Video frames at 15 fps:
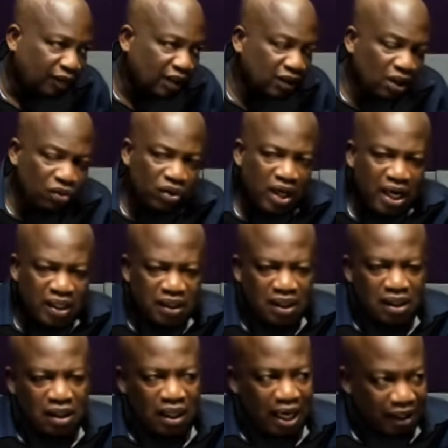so
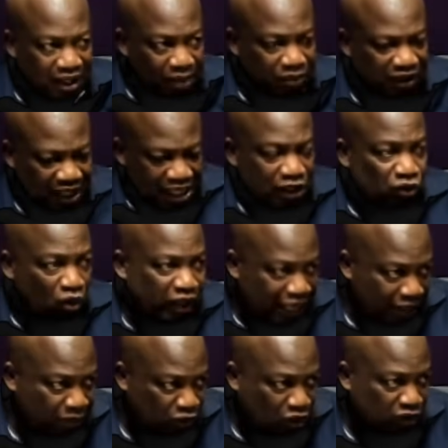and I'm saying on
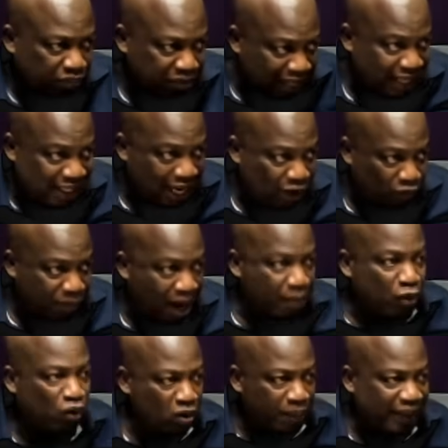air because me now
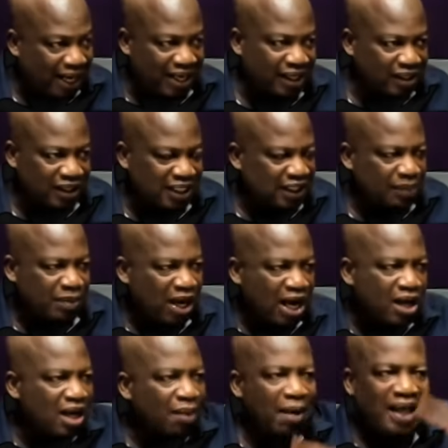Obama
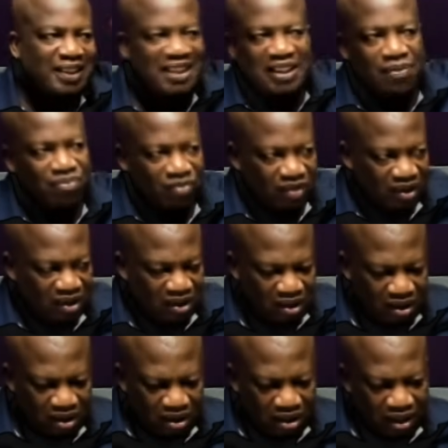can
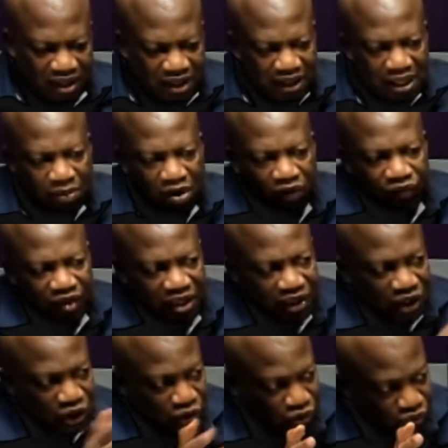it is some of these
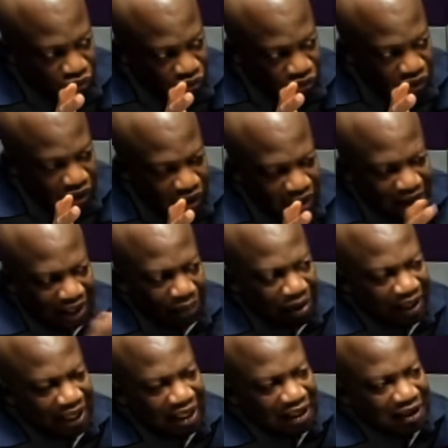issues you
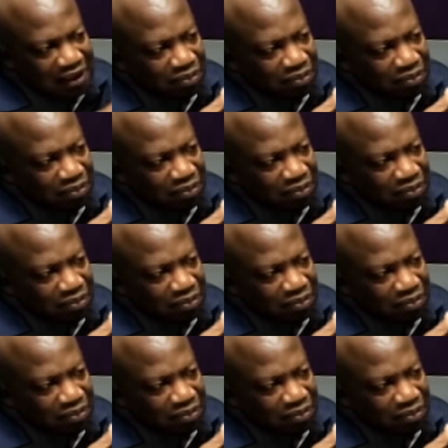be can